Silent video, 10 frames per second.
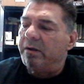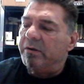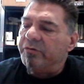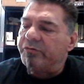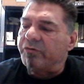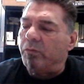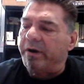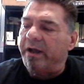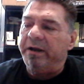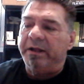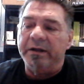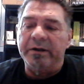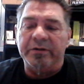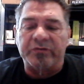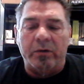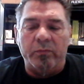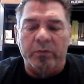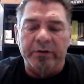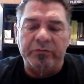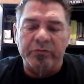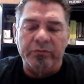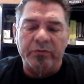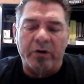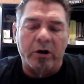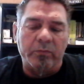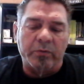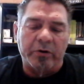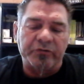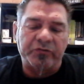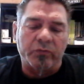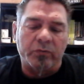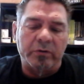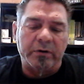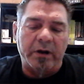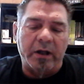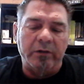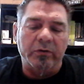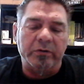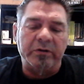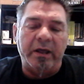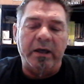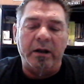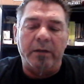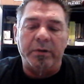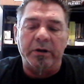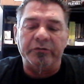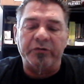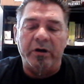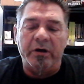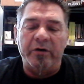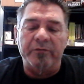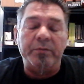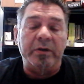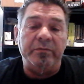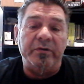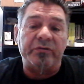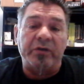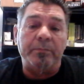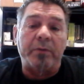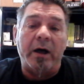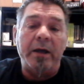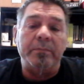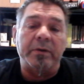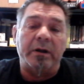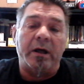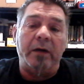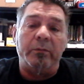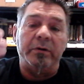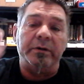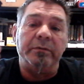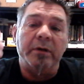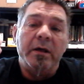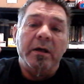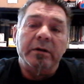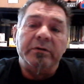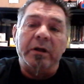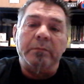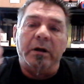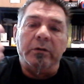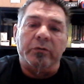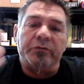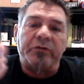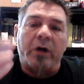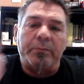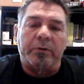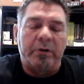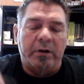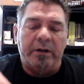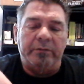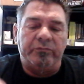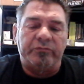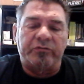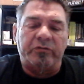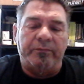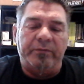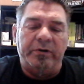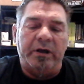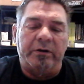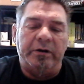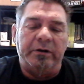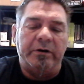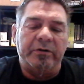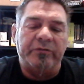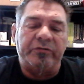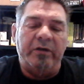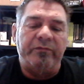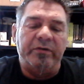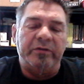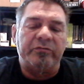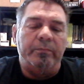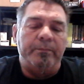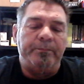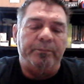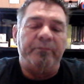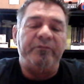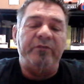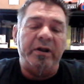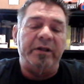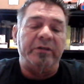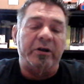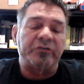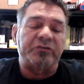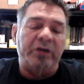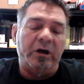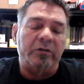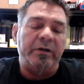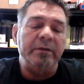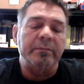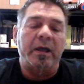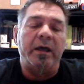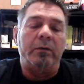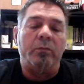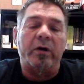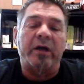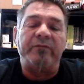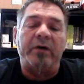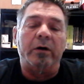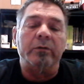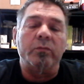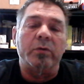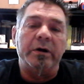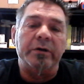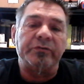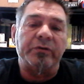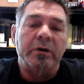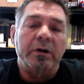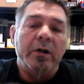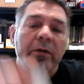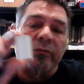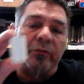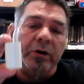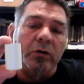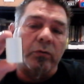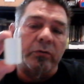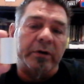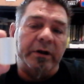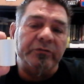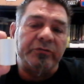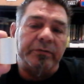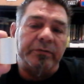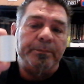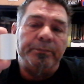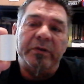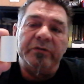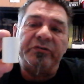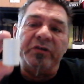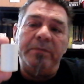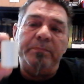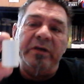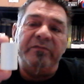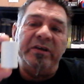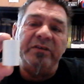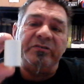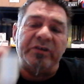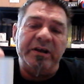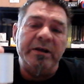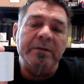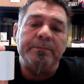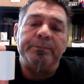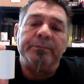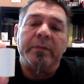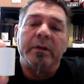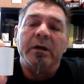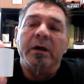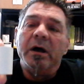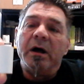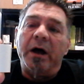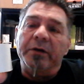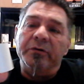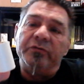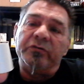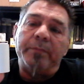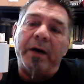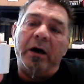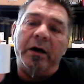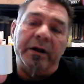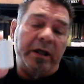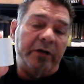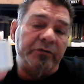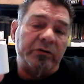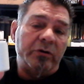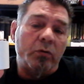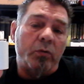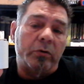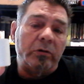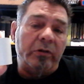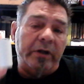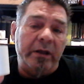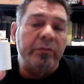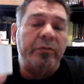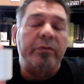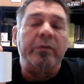So what I did is I went to the hardware store and I looked at a bunch of PVC pipe, and I would take my little stopper and I'd stuff it down in there to see if it's fit in there snugly. And what I found was 3/4 inch CPVC. I used about 1.25 inch length.